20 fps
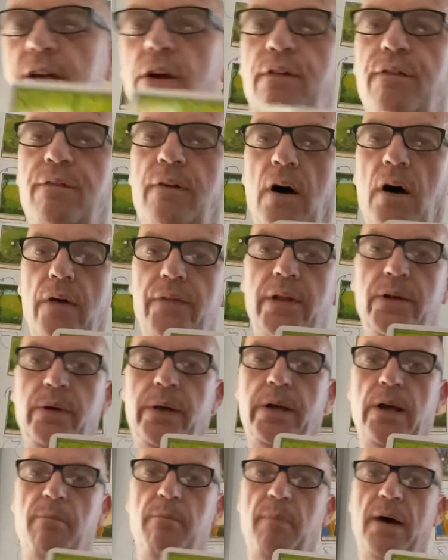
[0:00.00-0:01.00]
far and then you
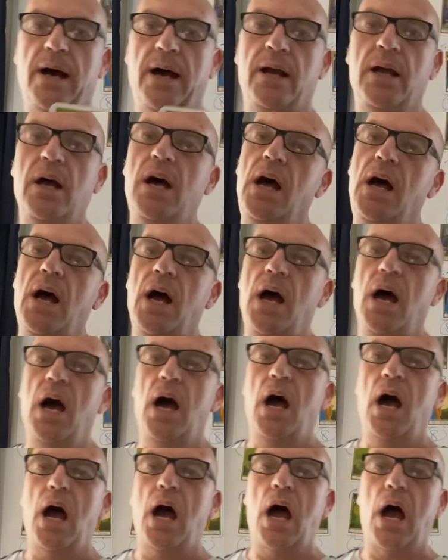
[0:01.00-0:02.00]
come back.
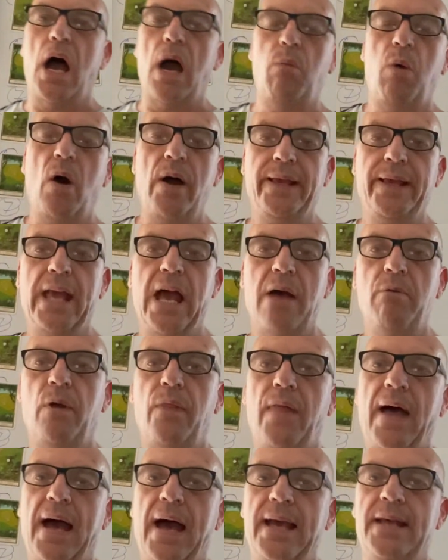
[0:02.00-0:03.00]
And what I get with
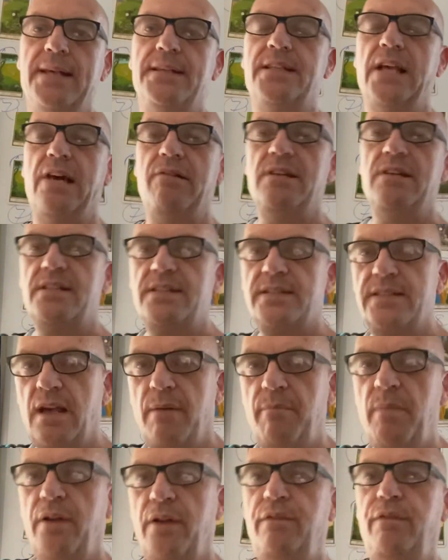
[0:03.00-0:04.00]
that is there is
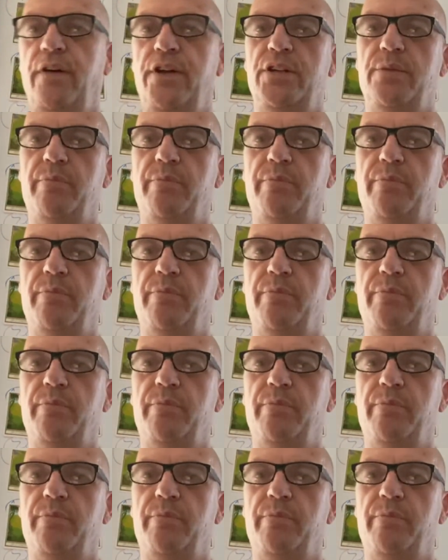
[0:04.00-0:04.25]
some unfinished